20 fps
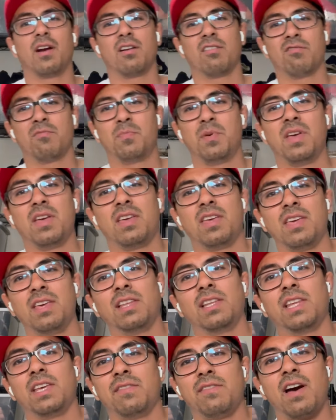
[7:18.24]
of Big E
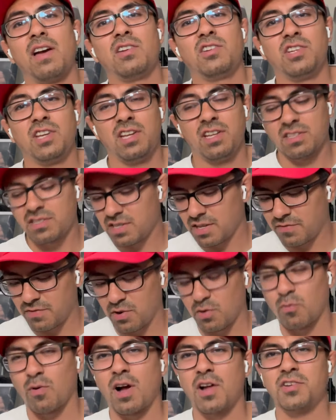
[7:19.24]
Levi jeans. If
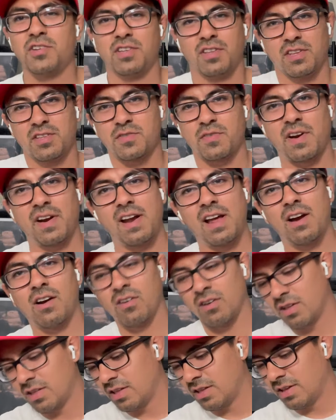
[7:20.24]
you're watching this right
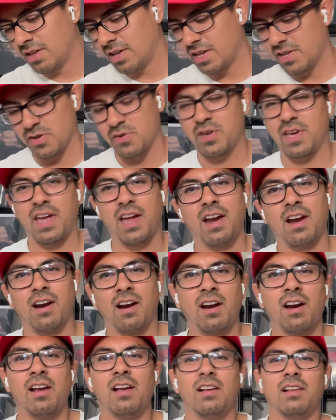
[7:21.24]
now and you
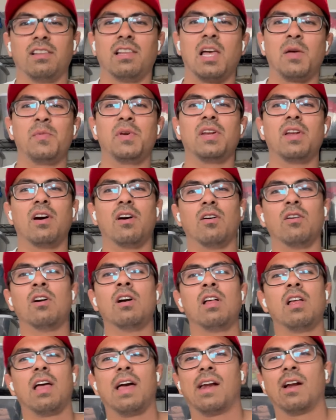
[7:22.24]
care, let me know,
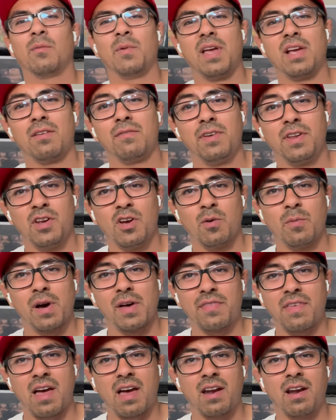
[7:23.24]
and I'll make a video
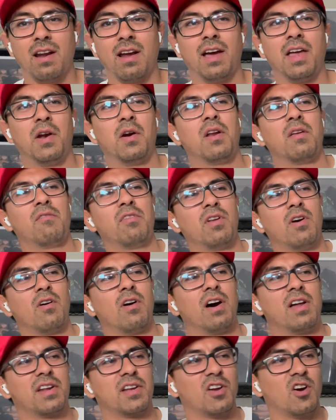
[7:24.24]
about that. I don't even know
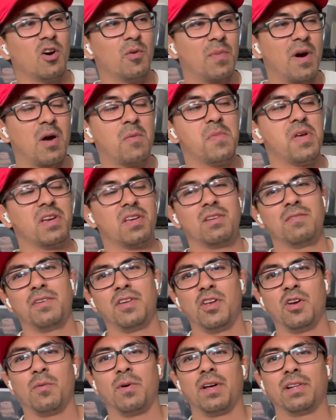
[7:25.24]
how to go about making a
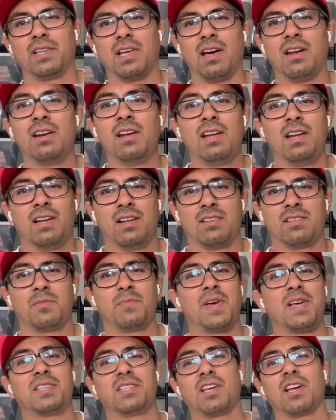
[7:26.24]
video about that. It's the
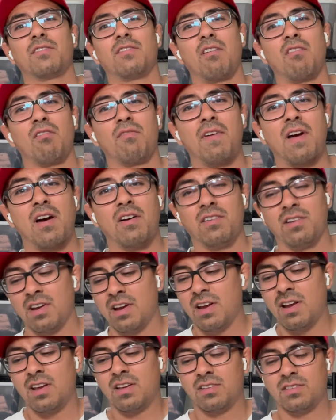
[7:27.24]
best thing I've ever found.
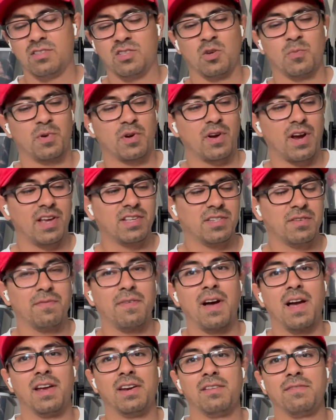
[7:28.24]
Super crazy
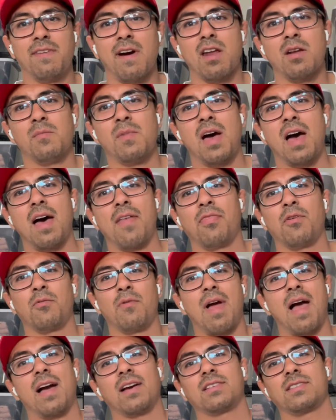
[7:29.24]
find. Found them at the
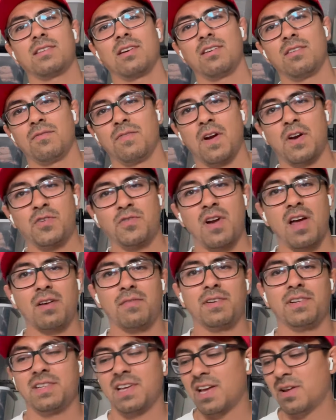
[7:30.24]
racks on a fresh rack
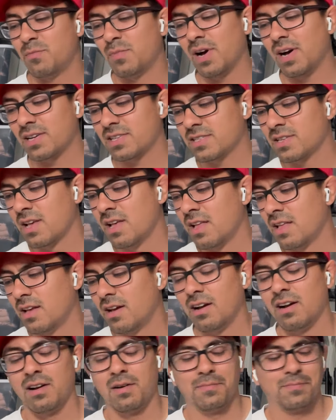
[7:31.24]
for 10 bucks.
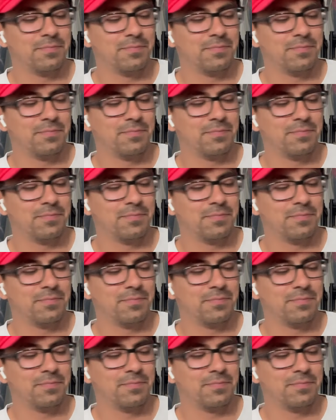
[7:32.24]
I